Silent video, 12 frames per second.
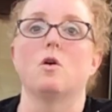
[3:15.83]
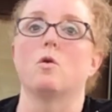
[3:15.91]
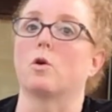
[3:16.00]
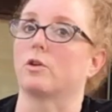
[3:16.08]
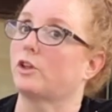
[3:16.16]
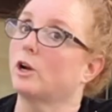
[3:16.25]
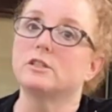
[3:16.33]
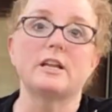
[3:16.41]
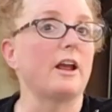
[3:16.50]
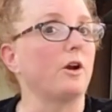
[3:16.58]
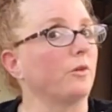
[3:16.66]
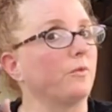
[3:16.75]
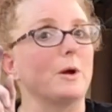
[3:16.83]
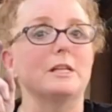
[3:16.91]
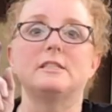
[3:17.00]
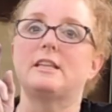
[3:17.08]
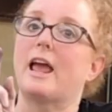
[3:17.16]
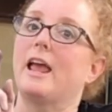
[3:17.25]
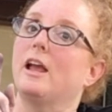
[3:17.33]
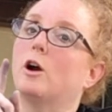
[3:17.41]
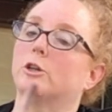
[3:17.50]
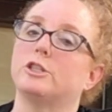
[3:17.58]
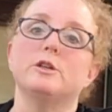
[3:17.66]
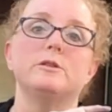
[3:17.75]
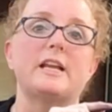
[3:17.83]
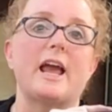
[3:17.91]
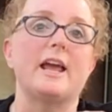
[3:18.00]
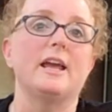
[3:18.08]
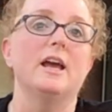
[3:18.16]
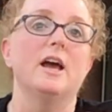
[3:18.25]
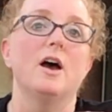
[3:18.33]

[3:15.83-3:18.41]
or Thursday or Wednesday or Tuesday,